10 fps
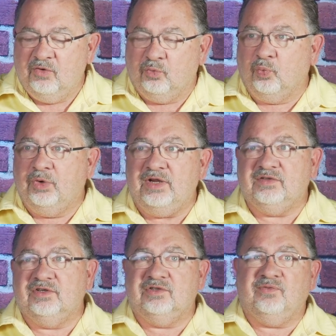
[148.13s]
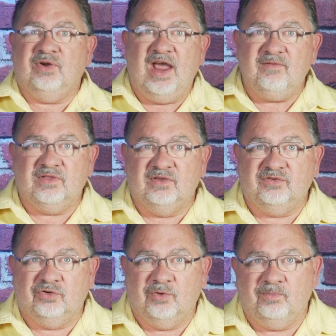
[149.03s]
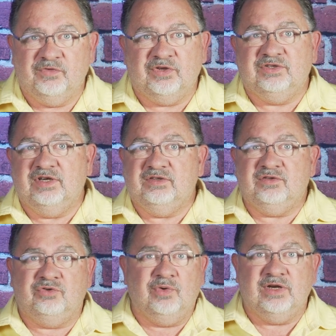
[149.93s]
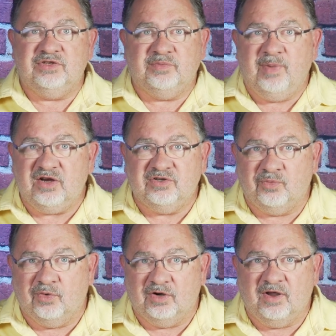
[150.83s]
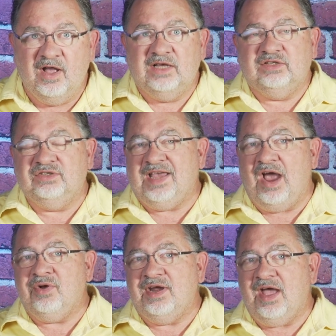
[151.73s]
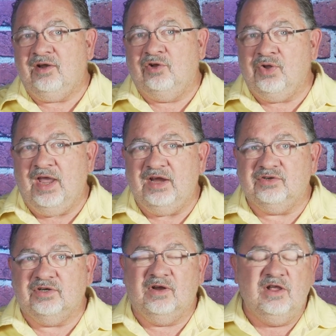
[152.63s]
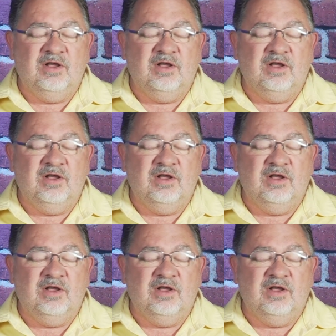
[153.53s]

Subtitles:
reasons for having the zoom, such as doing inspection work, scouting out a location,